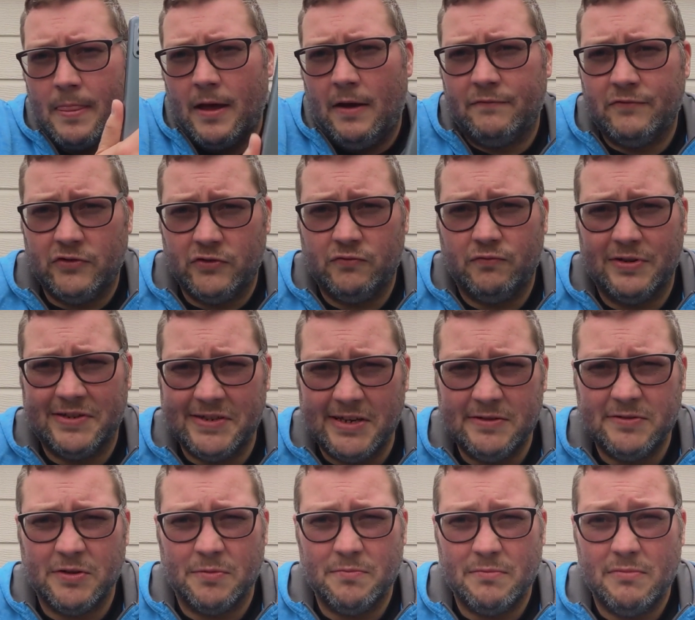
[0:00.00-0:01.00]
I've just
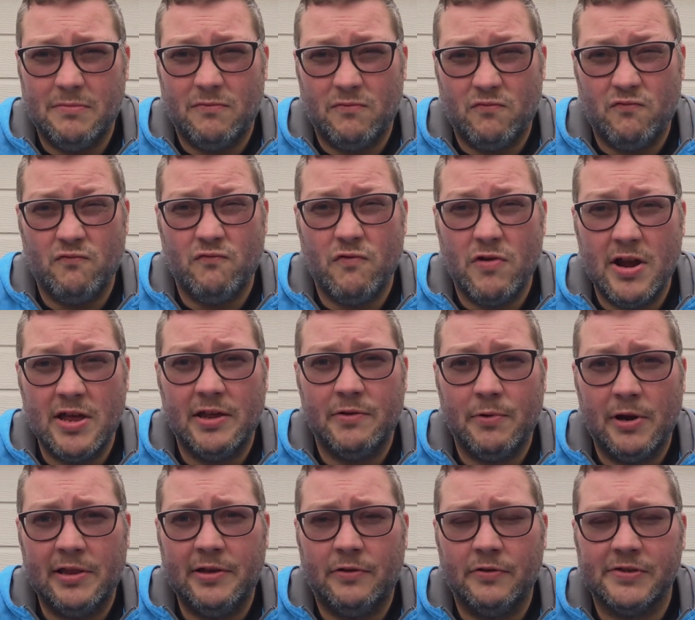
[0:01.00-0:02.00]
received some
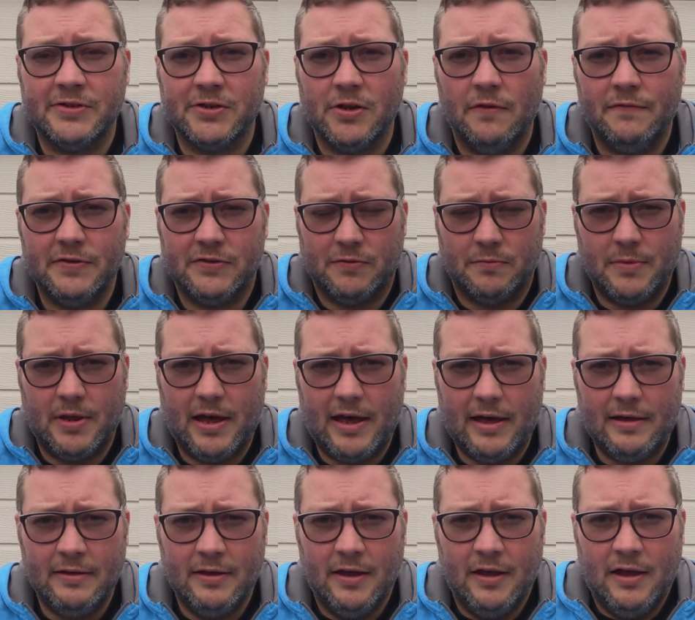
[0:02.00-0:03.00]
really good service from
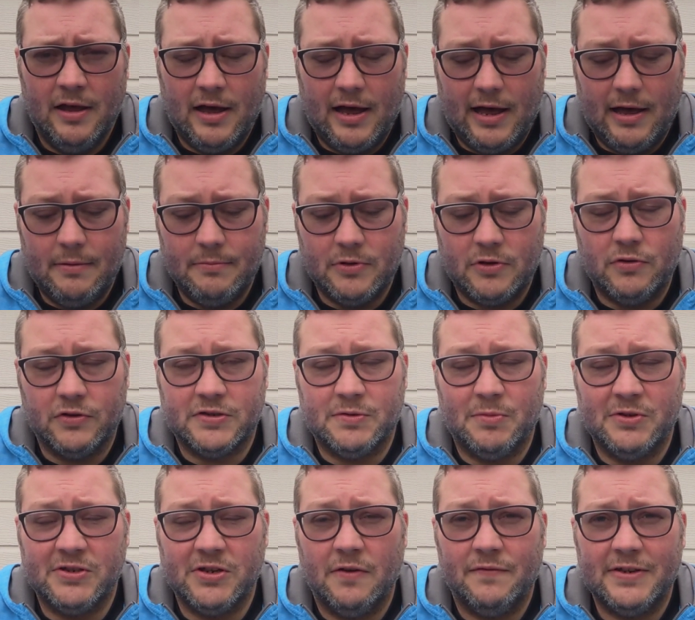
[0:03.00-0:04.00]
their
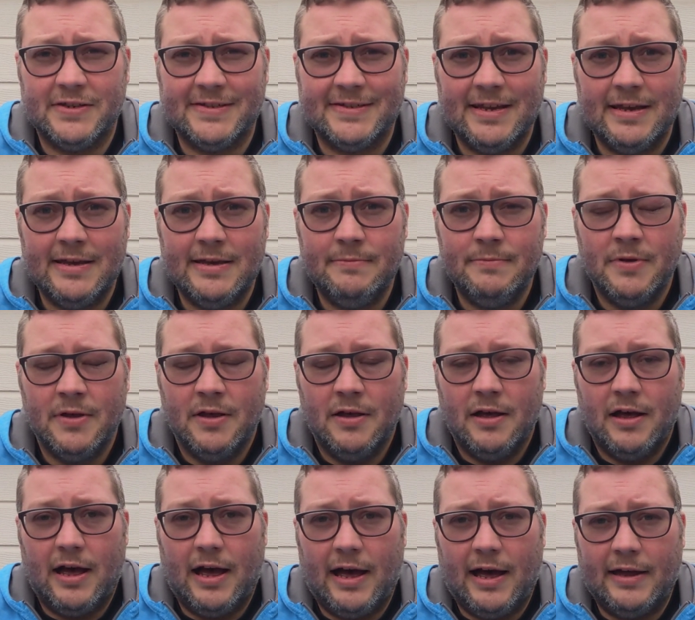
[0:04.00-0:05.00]
customer service team,
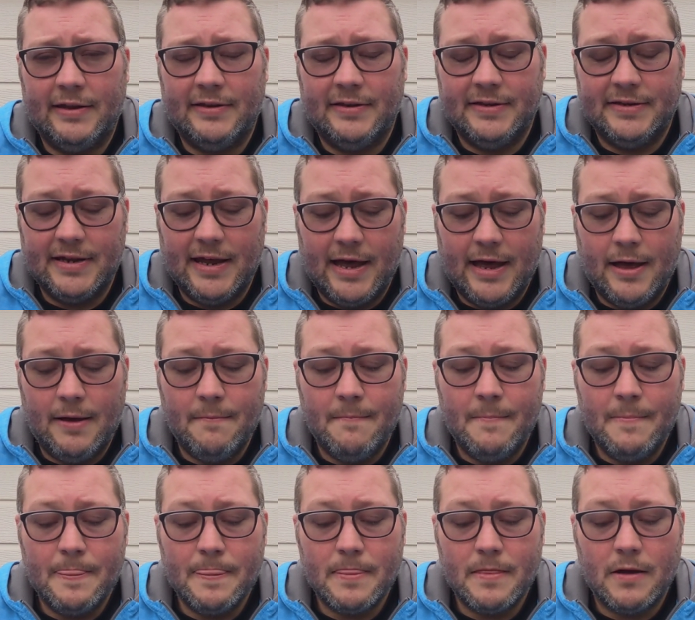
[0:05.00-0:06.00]
and
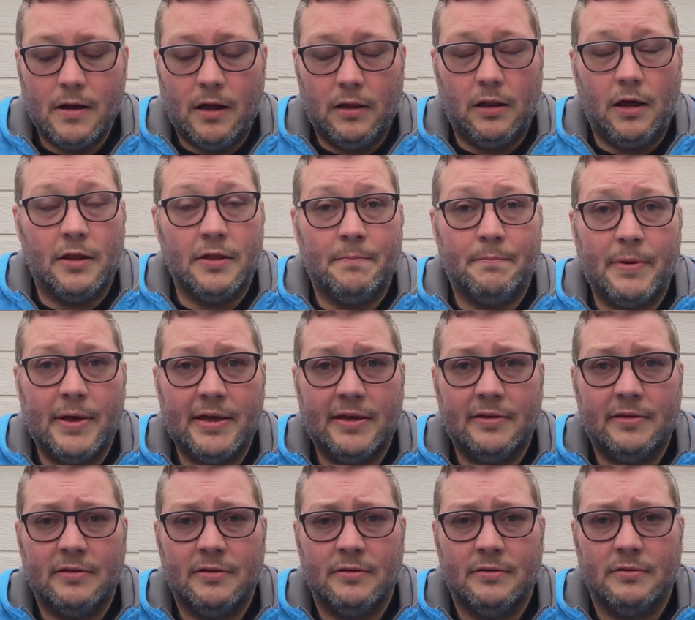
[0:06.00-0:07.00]
a lot of the big
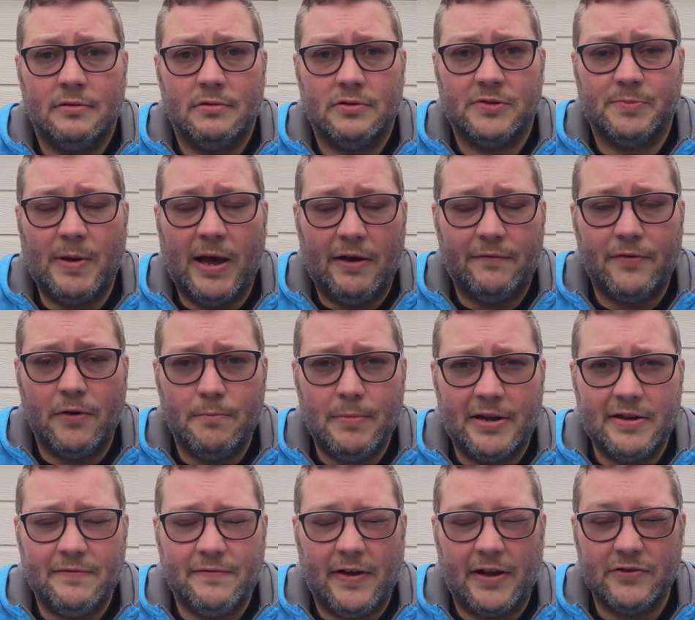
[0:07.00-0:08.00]
smartphone
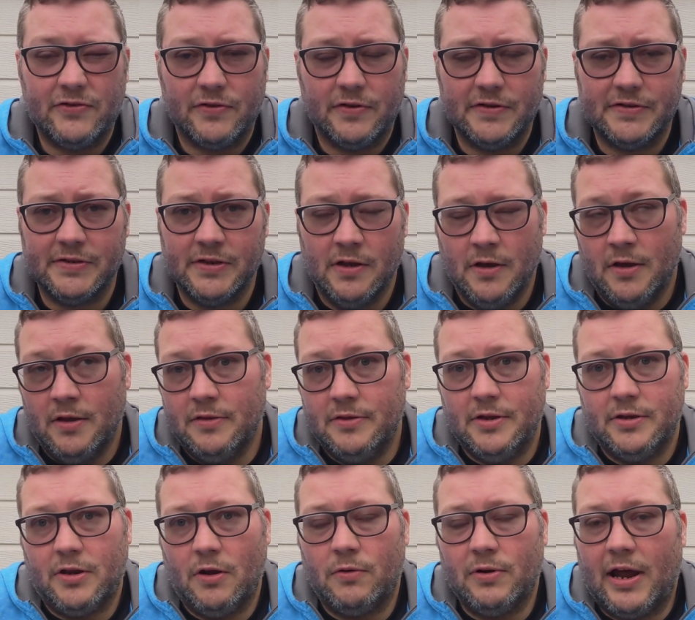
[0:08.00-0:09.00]
manufacturers,
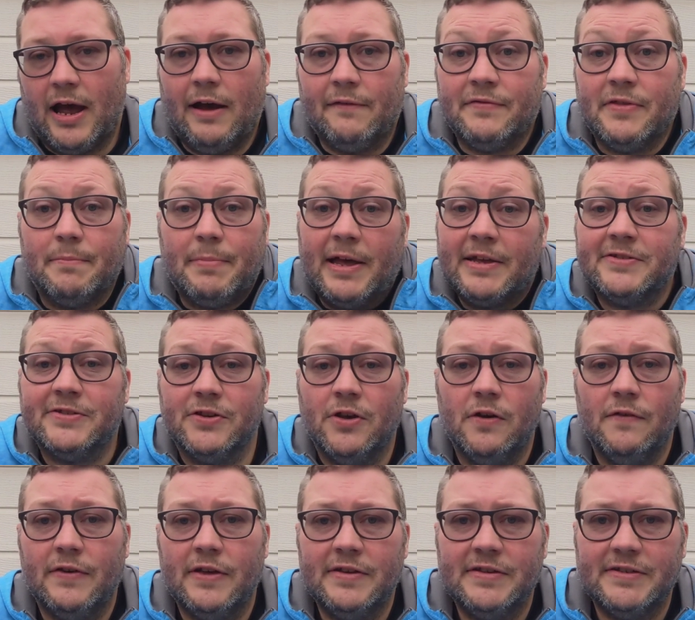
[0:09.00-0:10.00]
they don't have the best
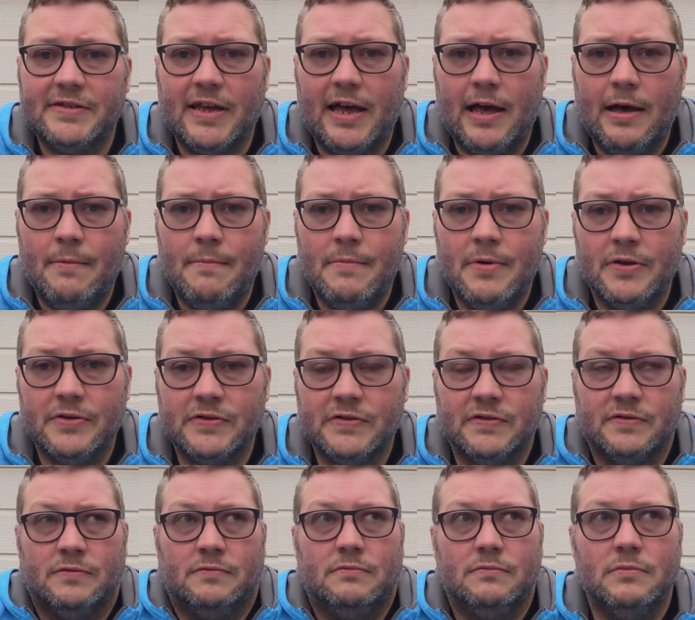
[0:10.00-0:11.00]
service,
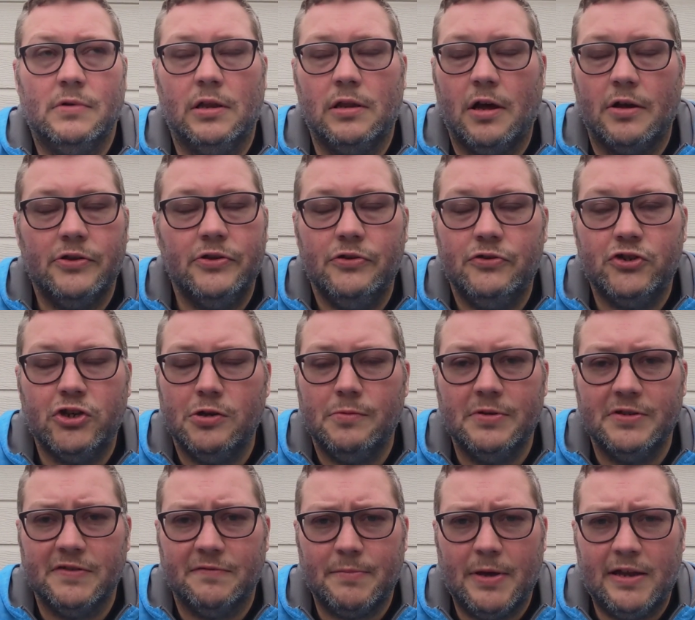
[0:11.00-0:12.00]
as a lot of
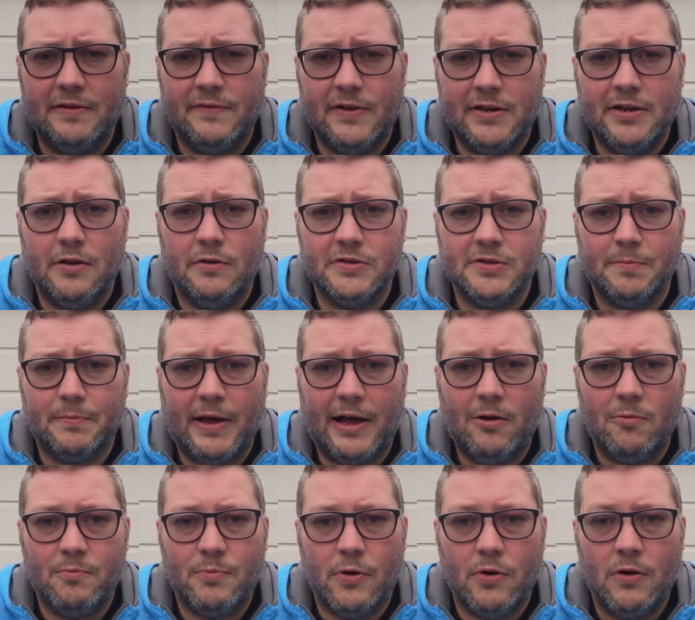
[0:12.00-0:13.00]
YouTubers have made videos
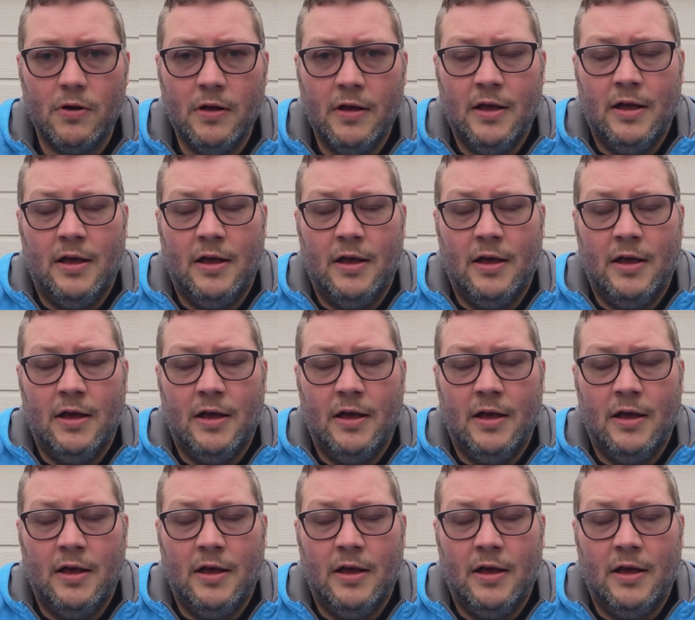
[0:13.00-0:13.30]
about, but